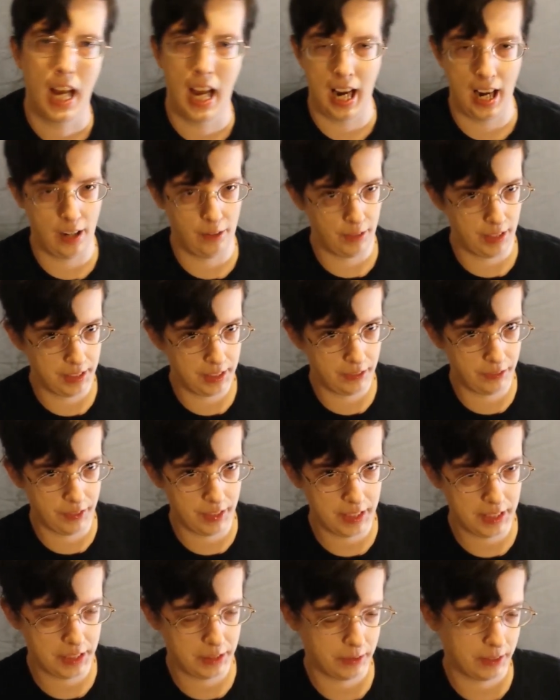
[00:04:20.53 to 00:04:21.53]
I read the
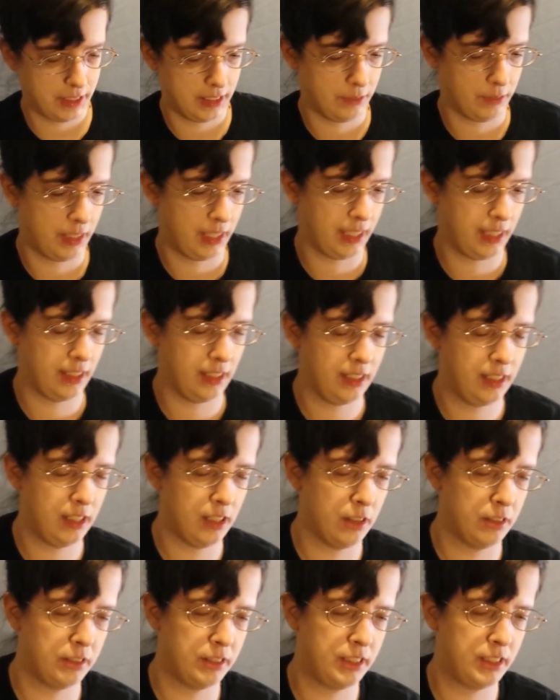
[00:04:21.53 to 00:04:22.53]
first one when it, you
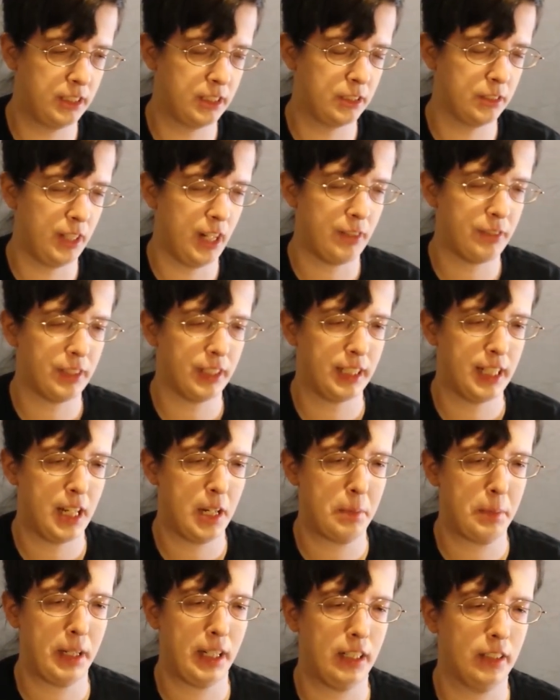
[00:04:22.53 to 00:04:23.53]
know, soon after it
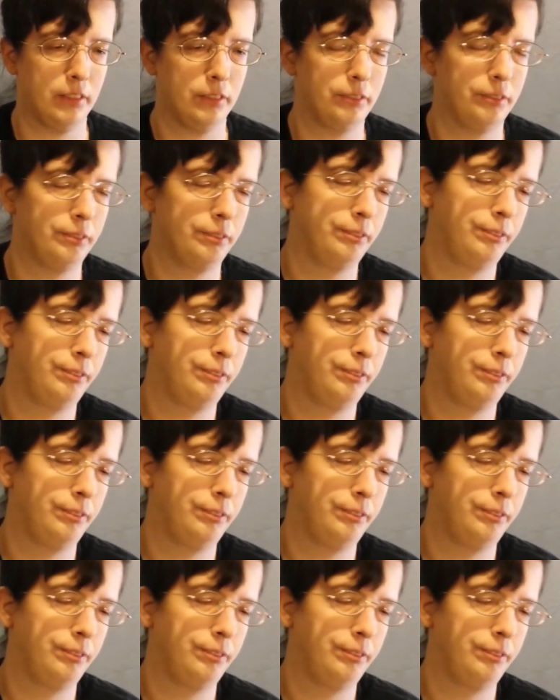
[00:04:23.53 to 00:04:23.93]
came out